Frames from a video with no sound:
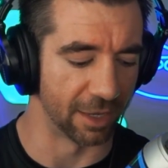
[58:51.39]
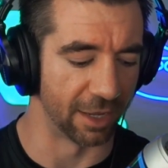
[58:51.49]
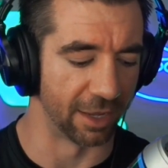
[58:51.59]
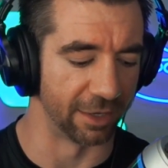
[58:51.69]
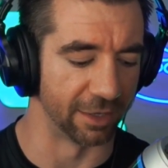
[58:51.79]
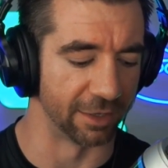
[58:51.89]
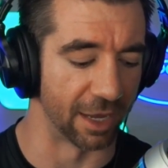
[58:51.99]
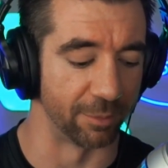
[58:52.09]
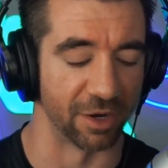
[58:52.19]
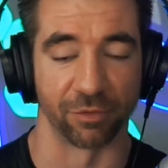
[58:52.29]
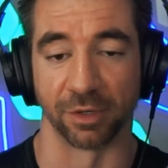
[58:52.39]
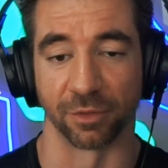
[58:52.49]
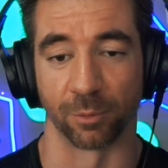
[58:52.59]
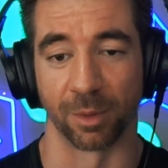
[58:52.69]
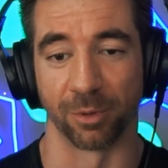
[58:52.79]
I uh, I'm definitely
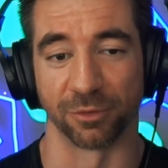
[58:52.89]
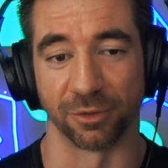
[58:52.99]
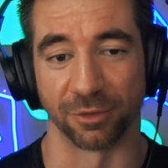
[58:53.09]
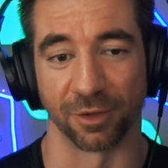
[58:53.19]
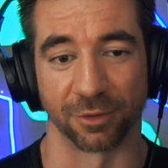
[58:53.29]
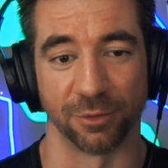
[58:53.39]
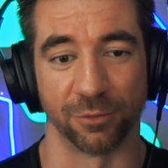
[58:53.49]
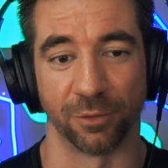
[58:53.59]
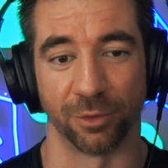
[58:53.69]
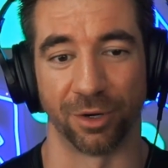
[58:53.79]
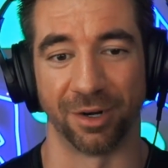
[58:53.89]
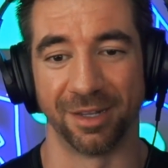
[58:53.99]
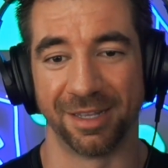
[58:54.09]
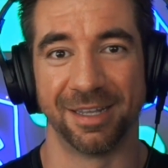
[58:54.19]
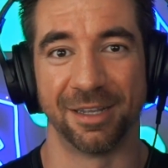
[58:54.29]
not the right person to talk to for
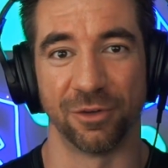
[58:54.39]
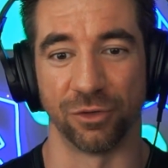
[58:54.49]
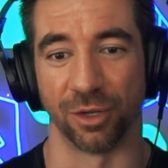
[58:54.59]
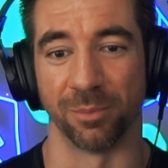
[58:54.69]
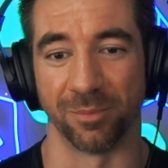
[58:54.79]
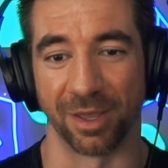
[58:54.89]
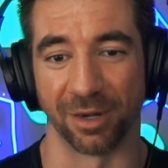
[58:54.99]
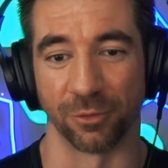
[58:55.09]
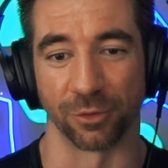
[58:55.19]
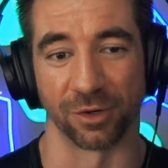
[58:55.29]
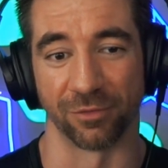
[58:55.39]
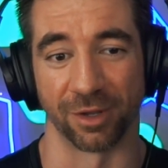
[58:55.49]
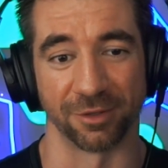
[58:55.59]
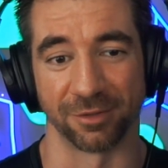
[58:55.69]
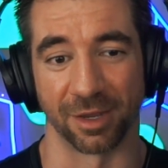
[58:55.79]
gym and nutrition
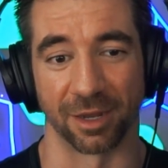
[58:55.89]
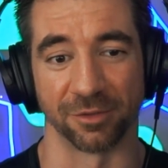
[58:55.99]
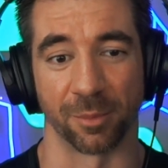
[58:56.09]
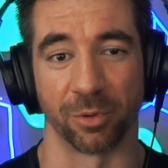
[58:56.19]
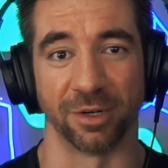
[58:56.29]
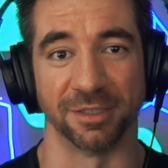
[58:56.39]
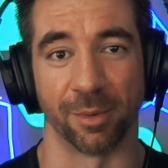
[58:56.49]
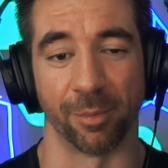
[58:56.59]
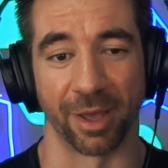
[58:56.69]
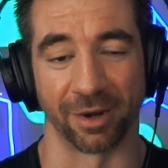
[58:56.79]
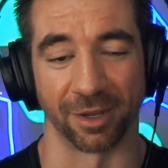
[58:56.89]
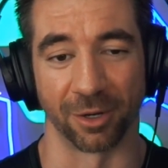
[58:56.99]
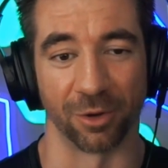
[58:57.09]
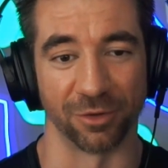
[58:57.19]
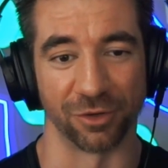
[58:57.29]
advice because uh, I'm pretty dumb about it. I
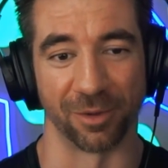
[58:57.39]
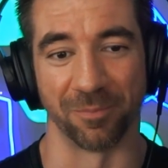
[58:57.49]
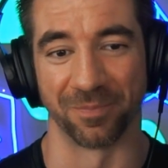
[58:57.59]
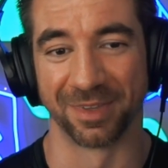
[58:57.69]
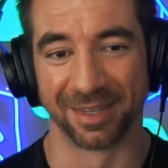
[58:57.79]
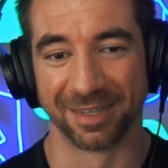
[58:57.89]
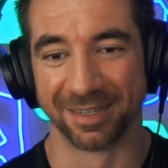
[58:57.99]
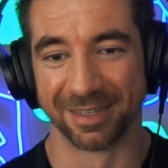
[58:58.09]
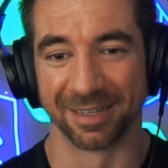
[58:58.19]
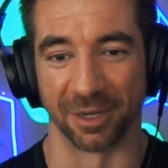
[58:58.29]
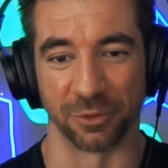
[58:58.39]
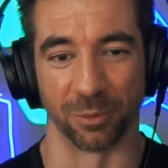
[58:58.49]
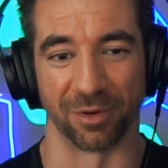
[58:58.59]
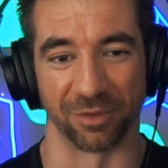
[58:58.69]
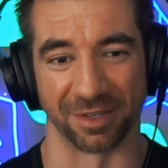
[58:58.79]
go to the gym, I do
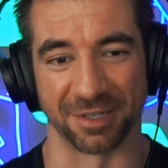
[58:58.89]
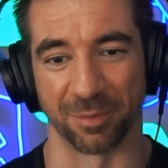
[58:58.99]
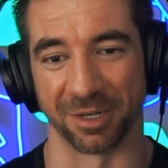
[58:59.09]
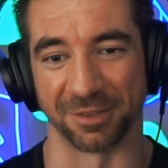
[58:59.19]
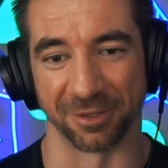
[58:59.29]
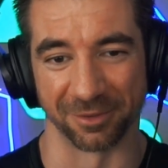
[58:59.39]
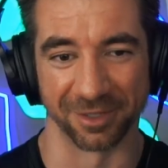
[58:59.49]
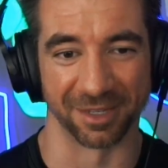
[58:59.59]
whatever they tell me to do,